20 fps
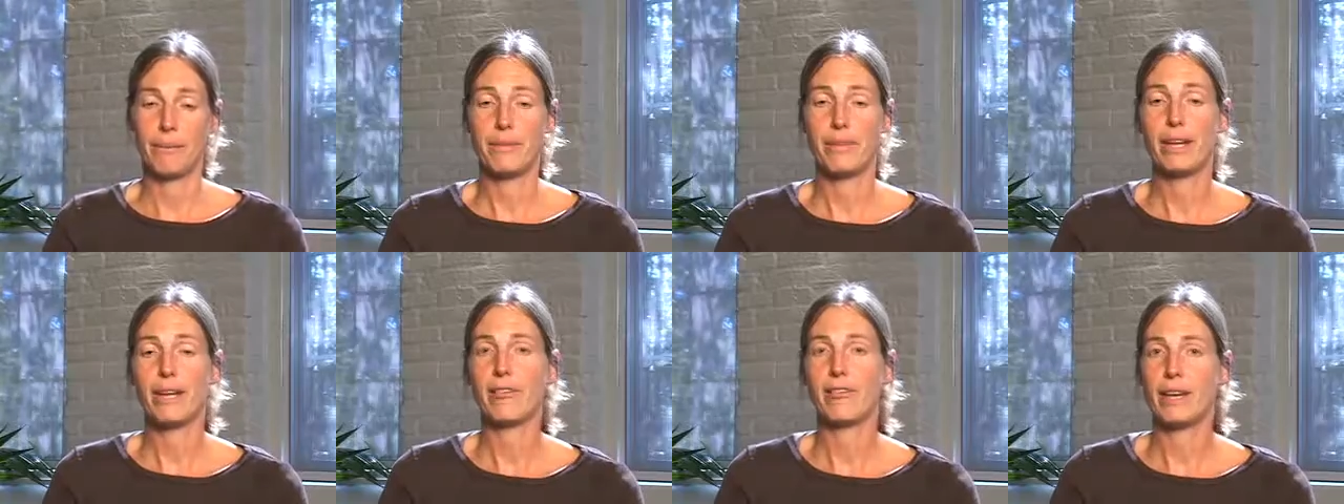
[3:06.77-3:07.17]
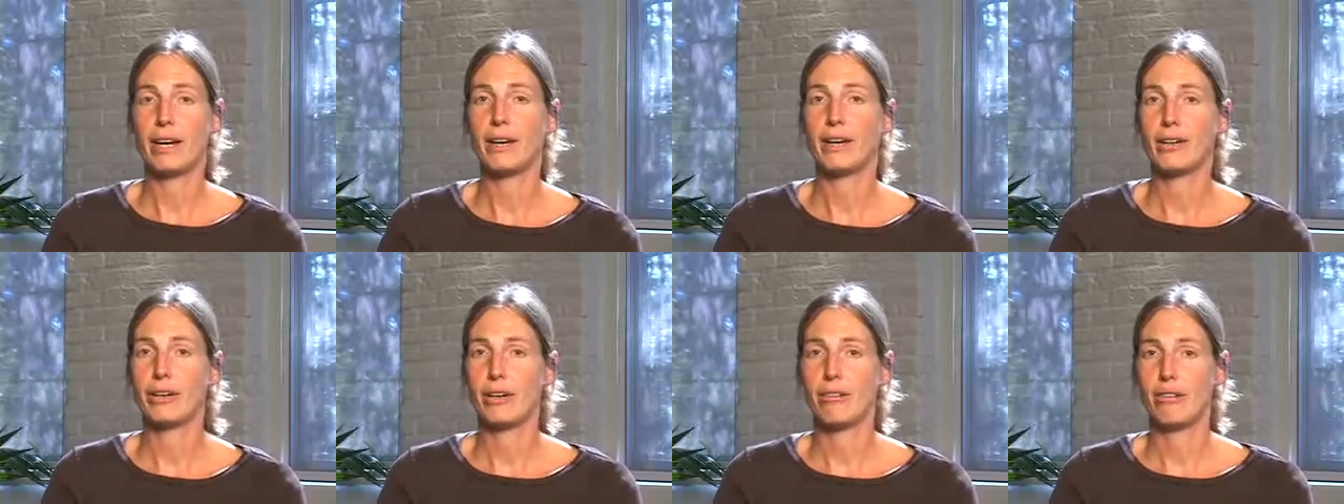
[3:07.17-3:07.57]
they
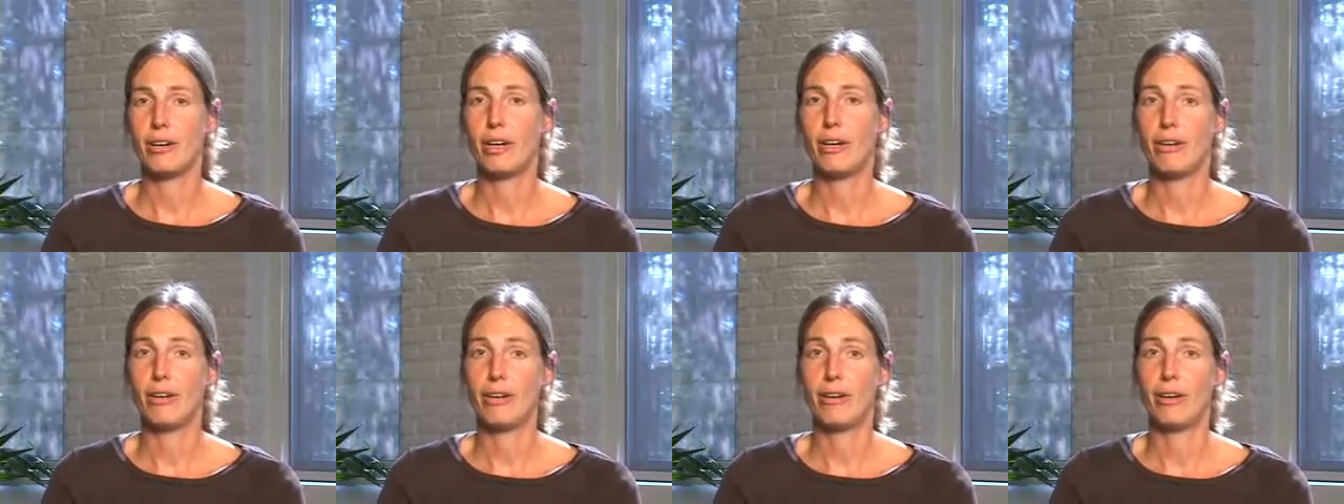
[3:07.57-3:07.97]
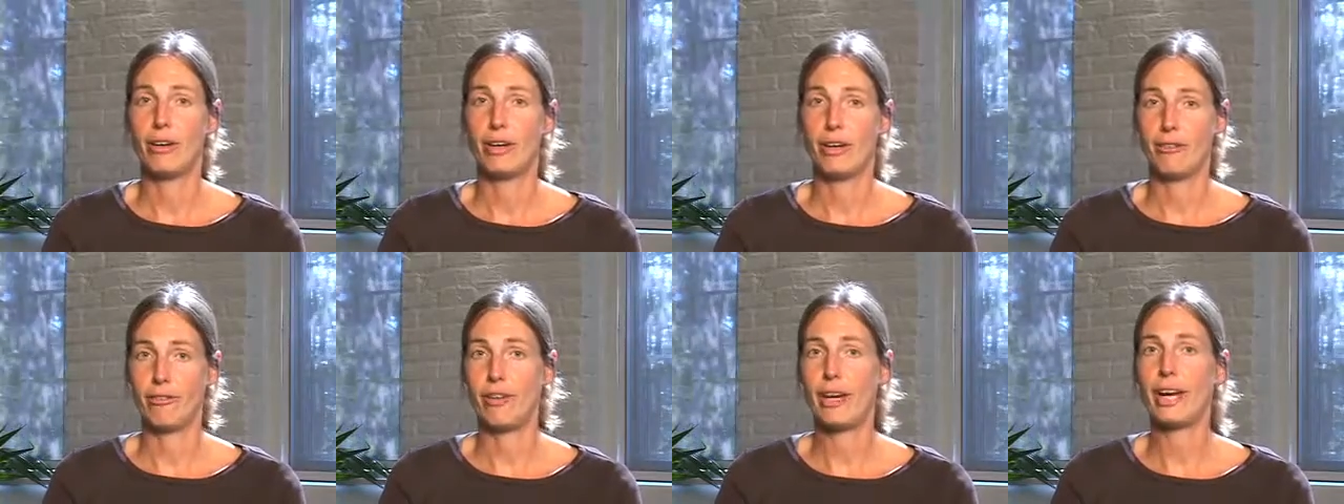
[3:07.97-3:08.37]
found
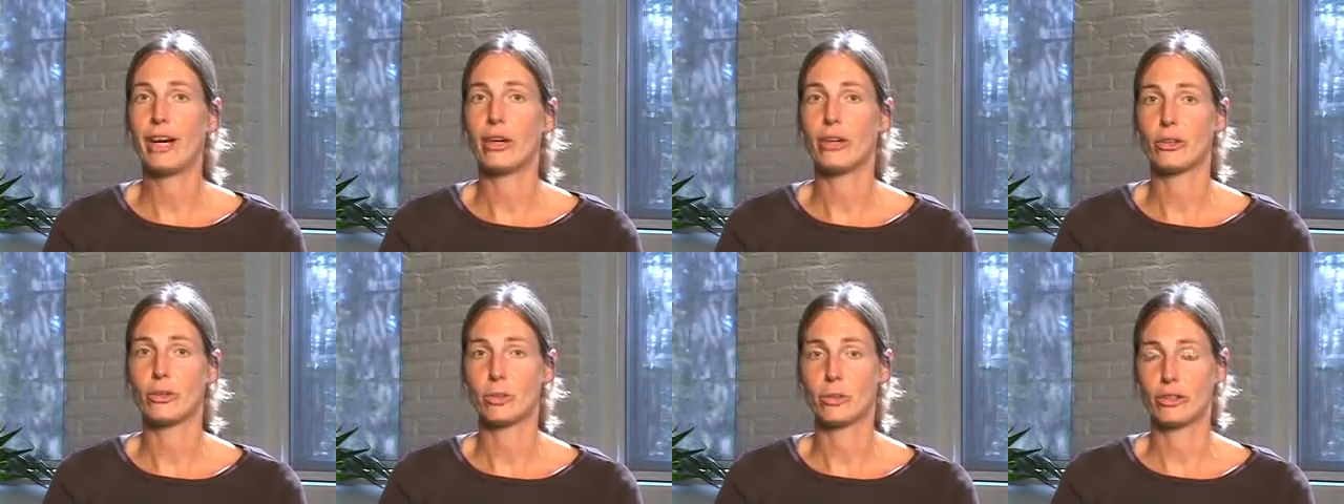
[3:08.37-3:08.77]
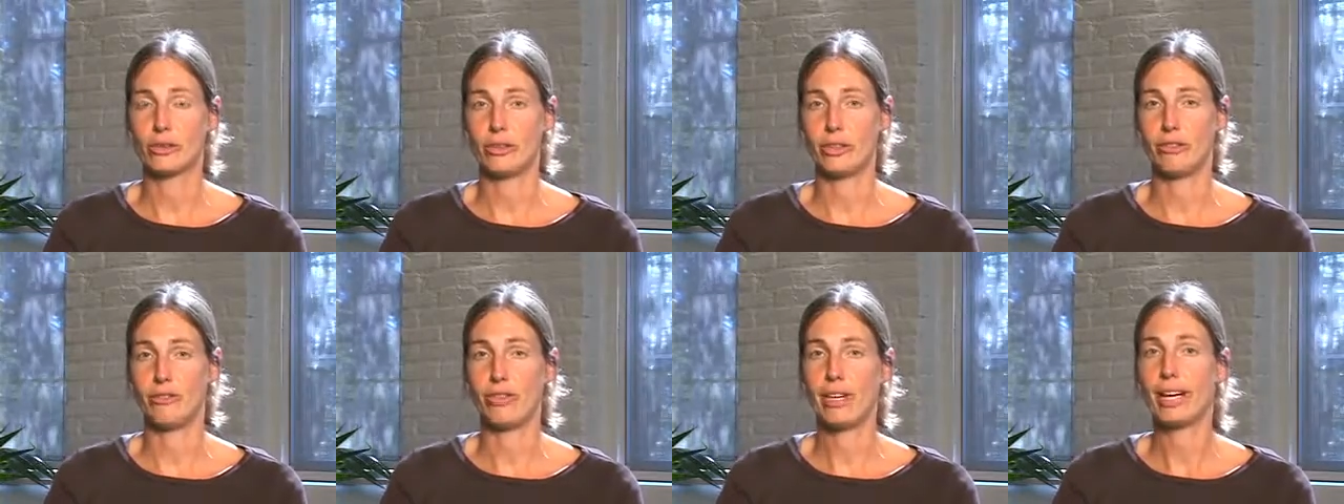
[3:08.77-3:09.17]
a virus which
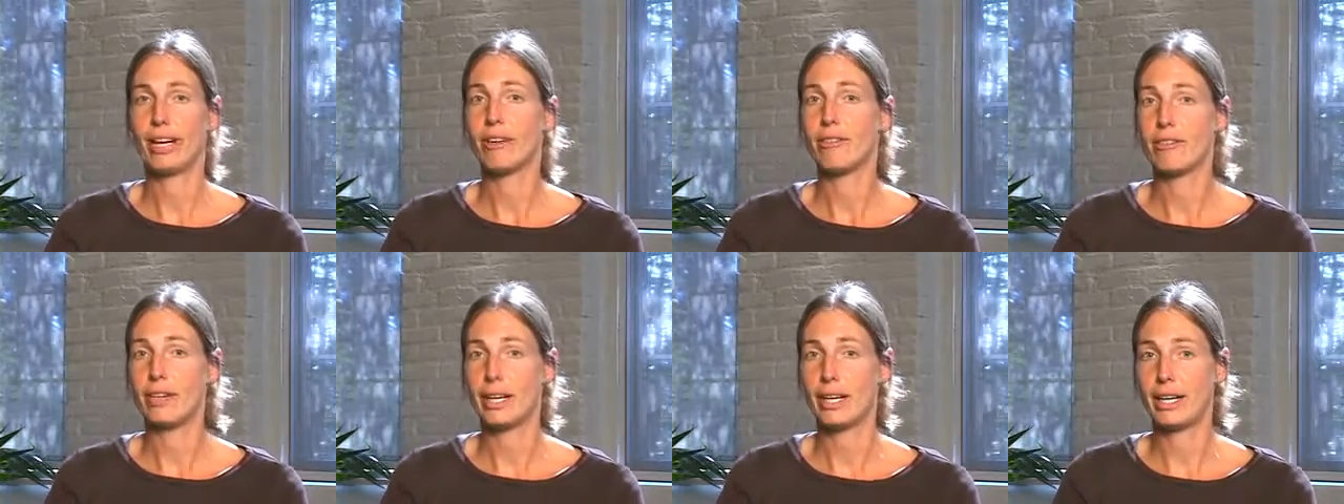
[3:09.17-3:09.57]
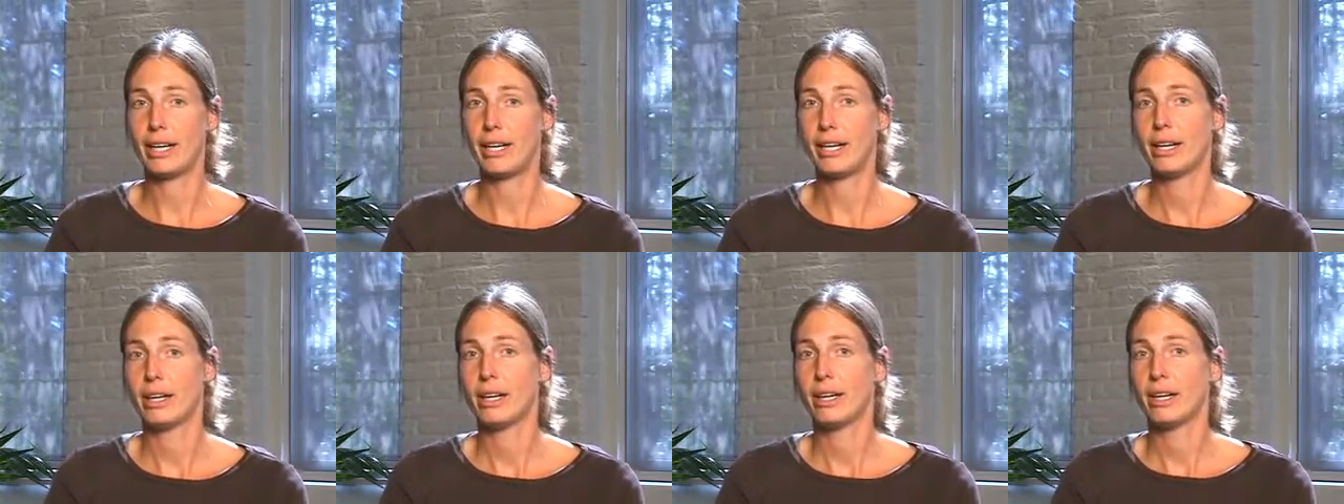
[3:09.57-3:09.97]
was very,
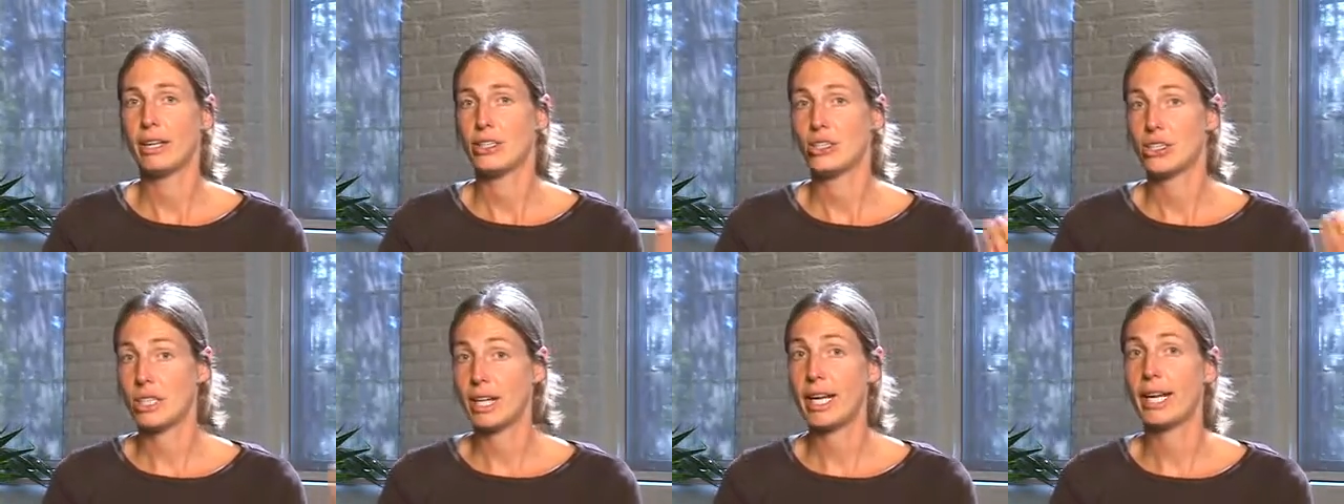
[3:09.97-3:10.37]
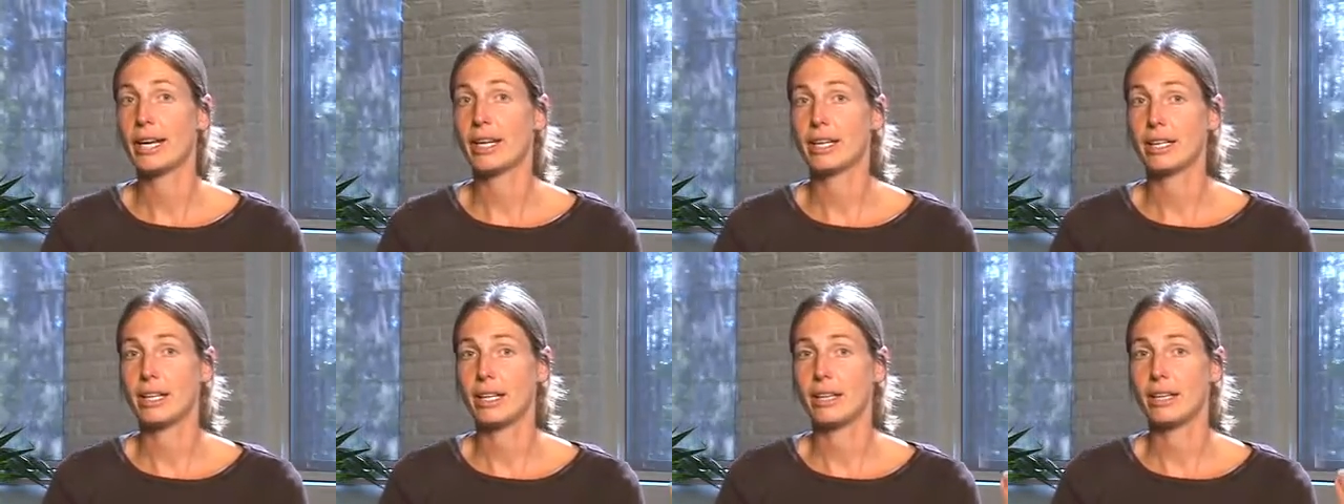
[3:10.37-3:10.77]
very
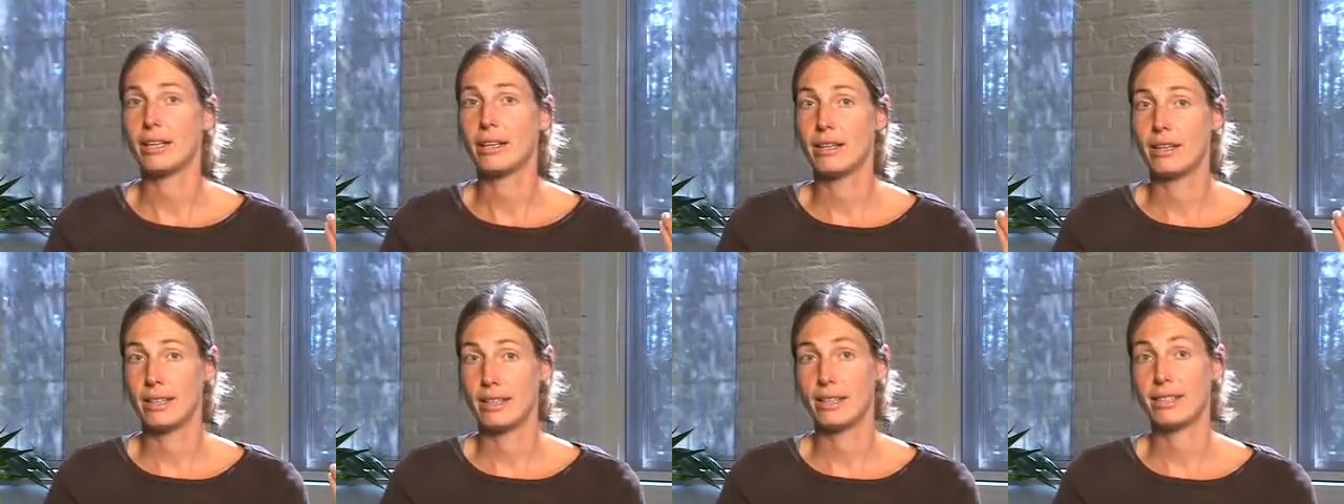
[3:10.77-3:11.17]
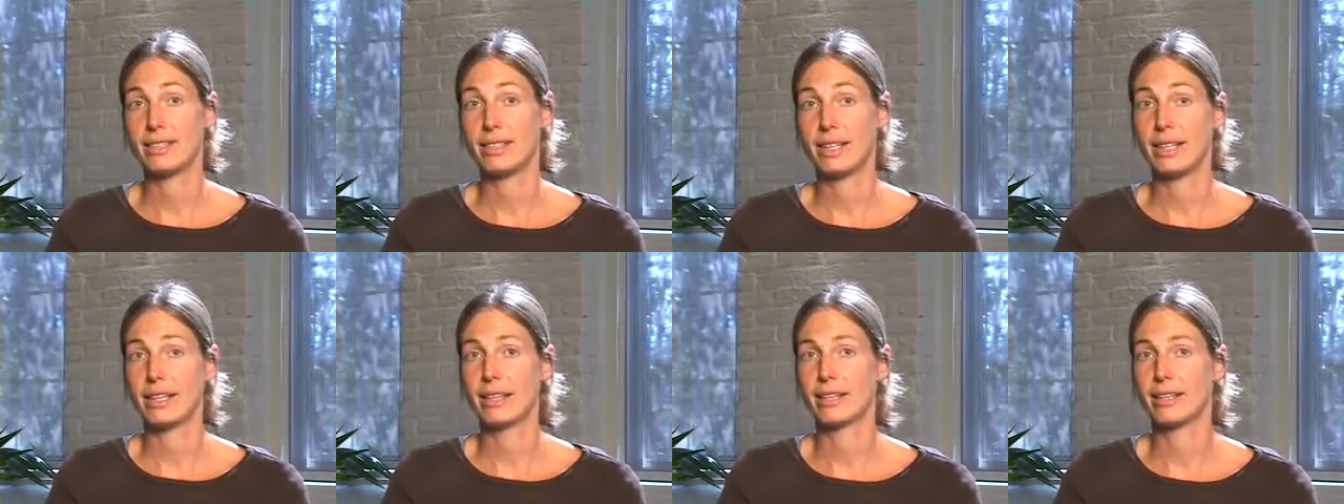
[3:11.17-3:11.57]
genetically
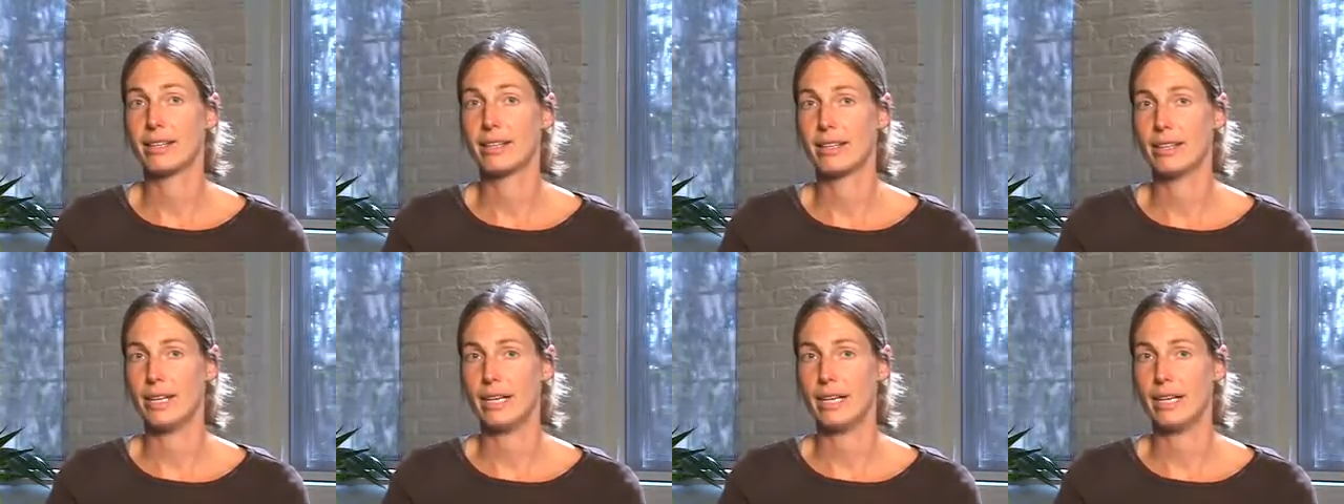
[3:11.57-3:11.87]
distinct,